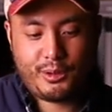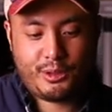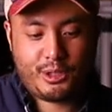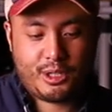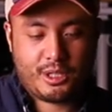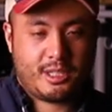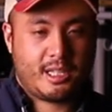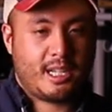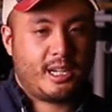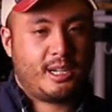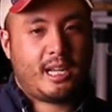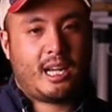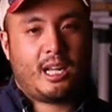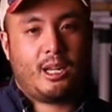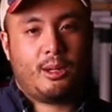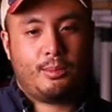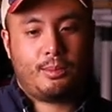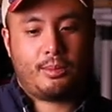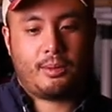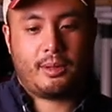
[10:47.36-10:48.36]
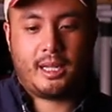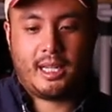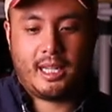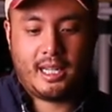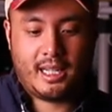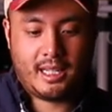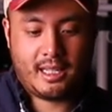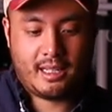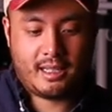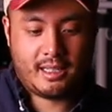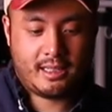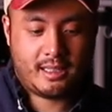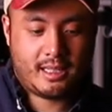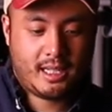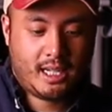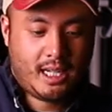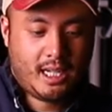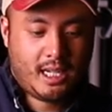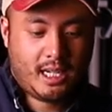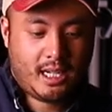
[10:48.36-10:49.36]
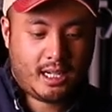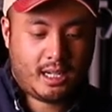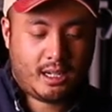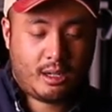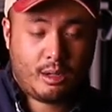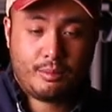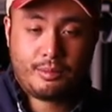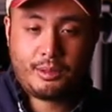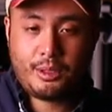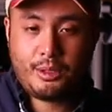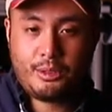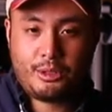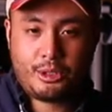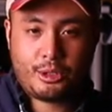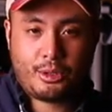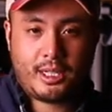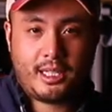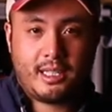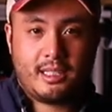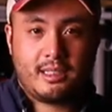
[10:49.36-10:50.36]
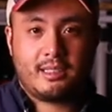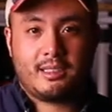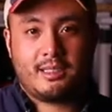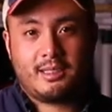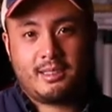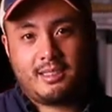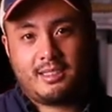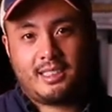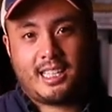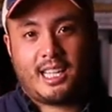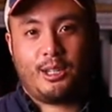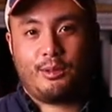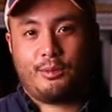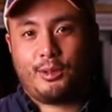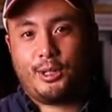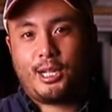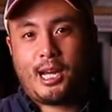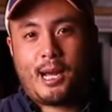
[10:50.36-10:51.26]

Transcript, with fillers: just there to help. And hopefully you enjoyed it. Thank you for your